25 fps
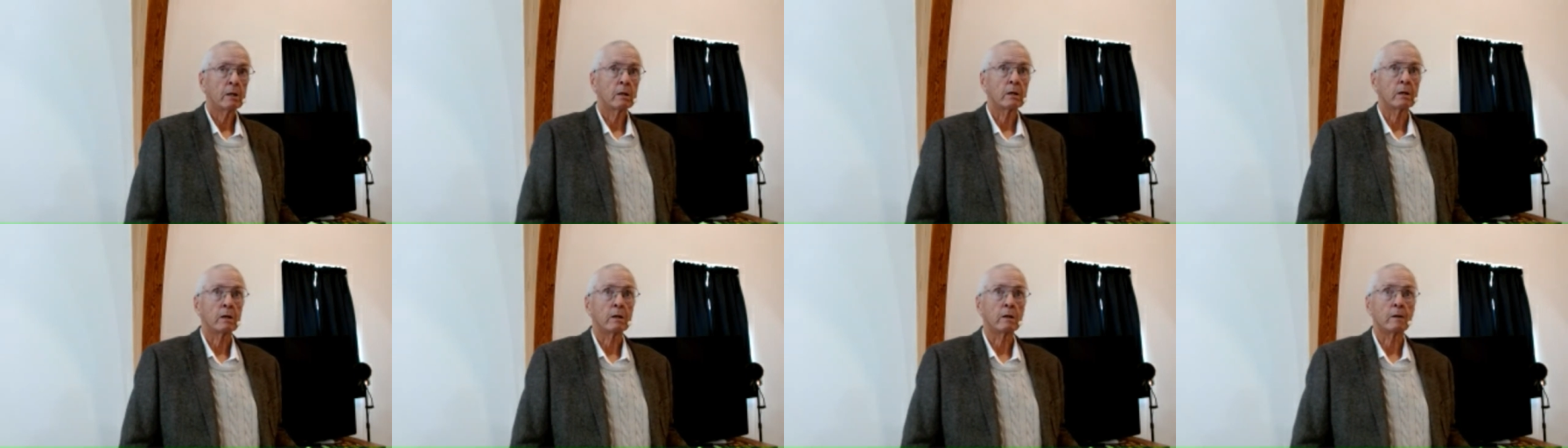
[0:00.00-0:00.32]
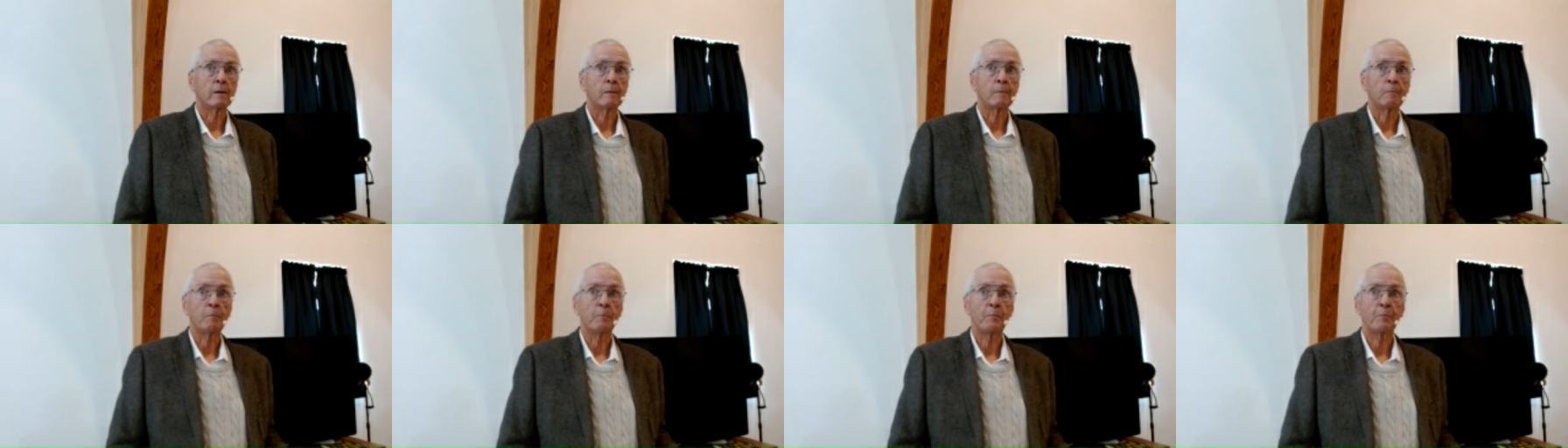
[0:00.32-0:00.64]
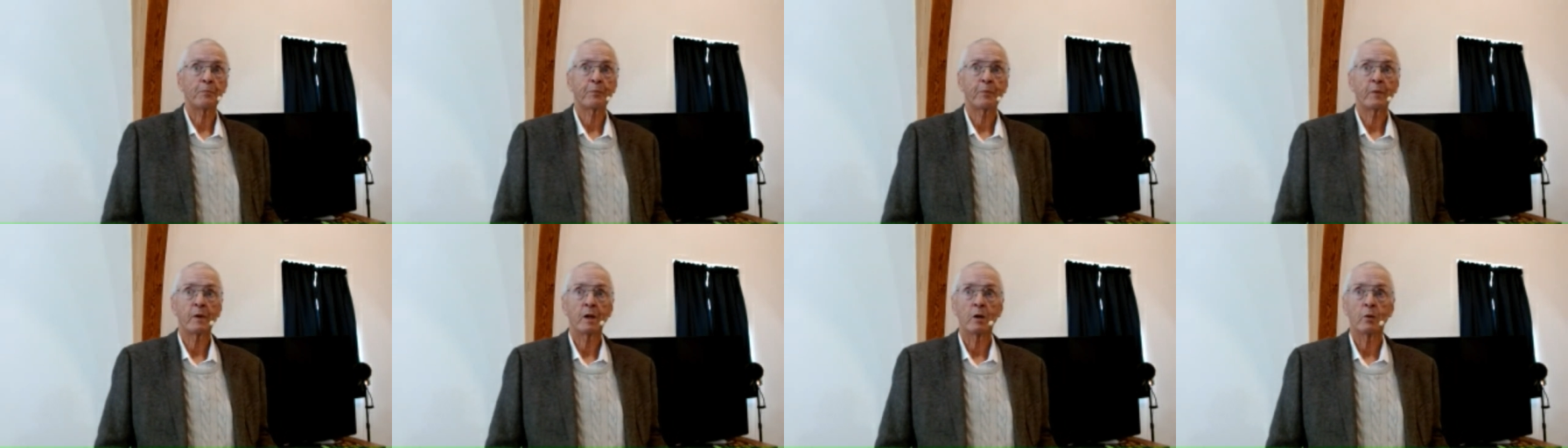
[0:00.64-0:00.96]
um,
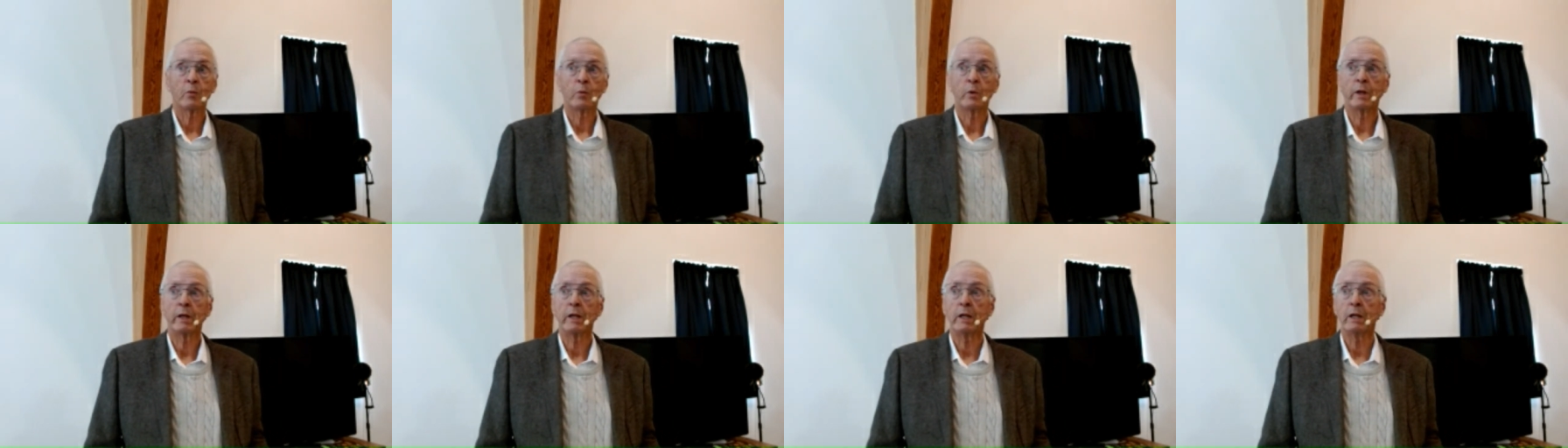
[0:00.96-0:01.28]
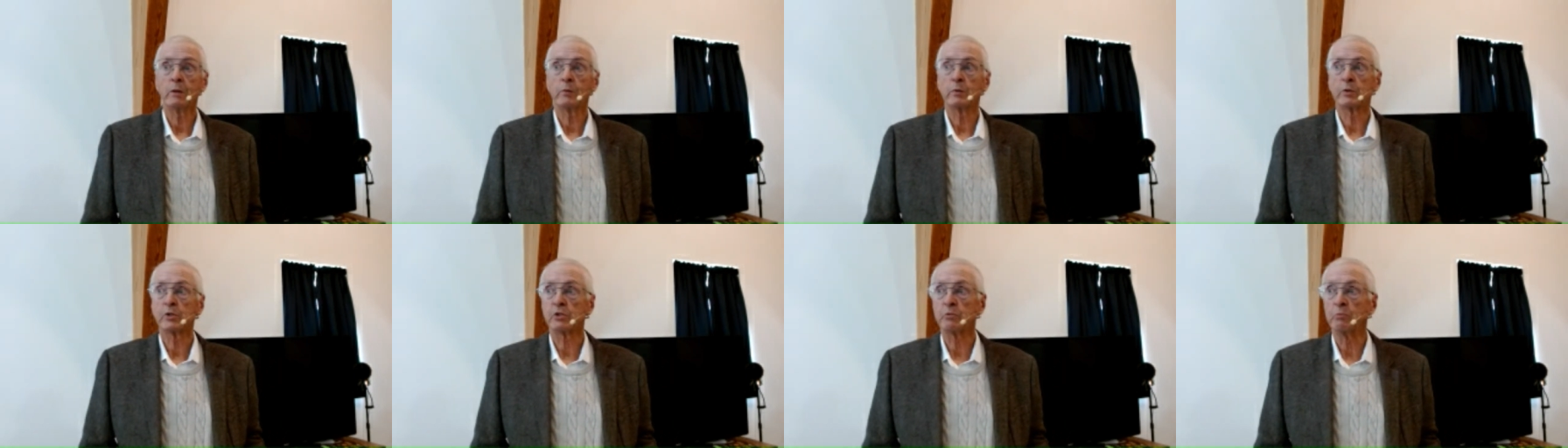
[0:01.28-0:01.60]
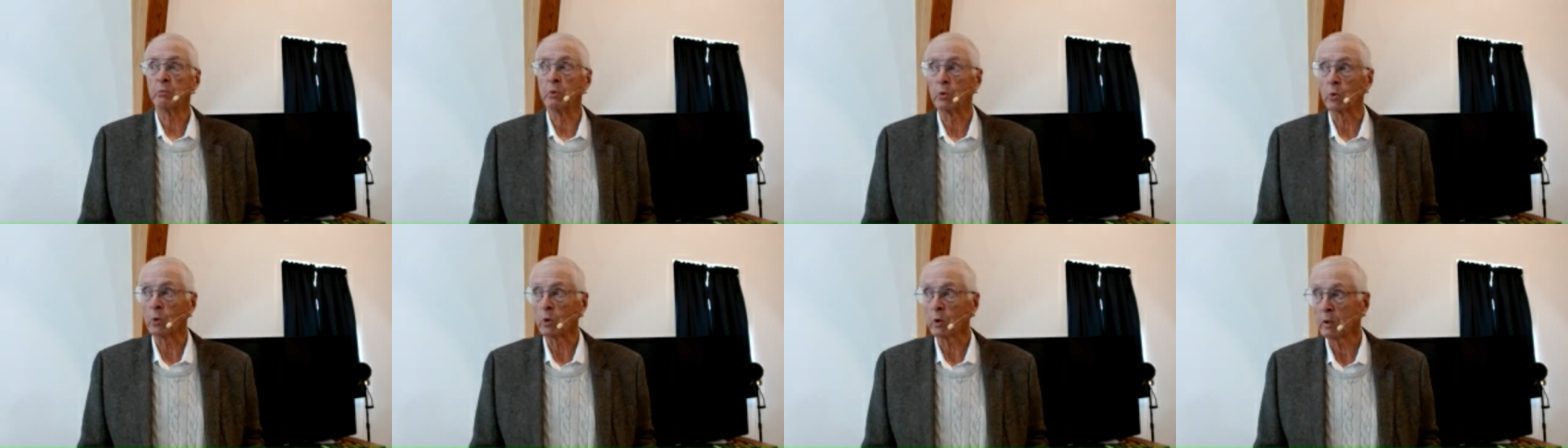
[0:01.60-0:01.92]
when he was
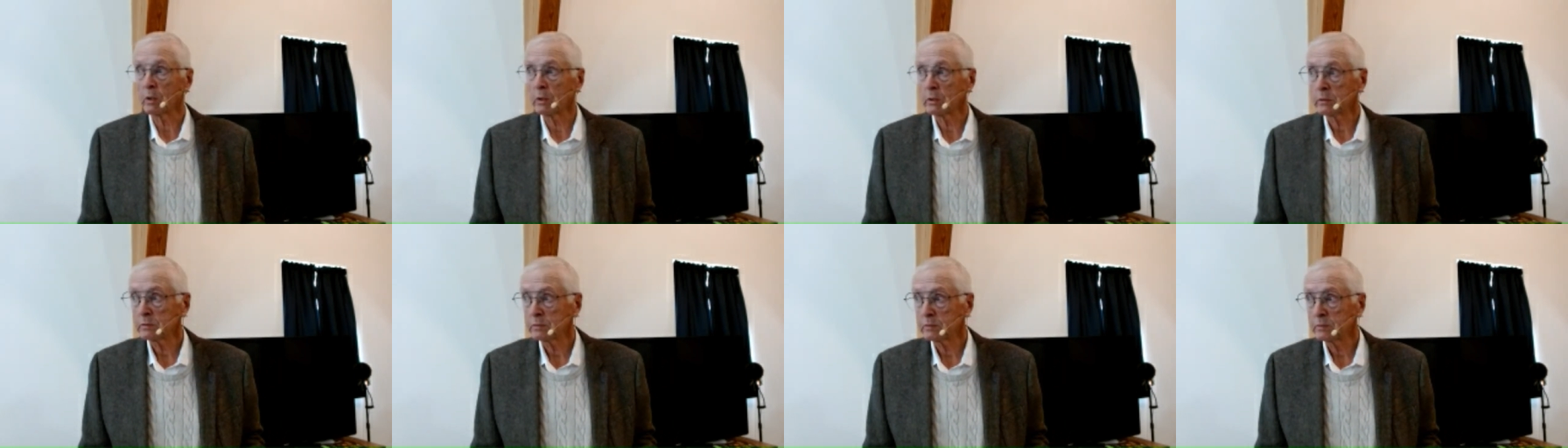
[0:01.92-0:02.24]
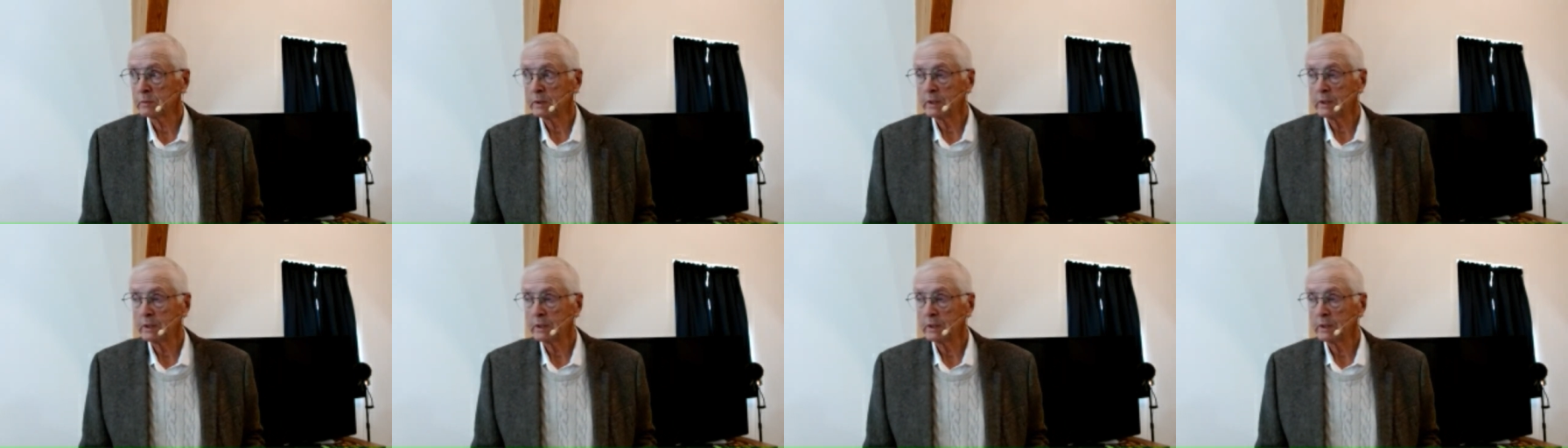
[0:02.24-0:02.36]
born.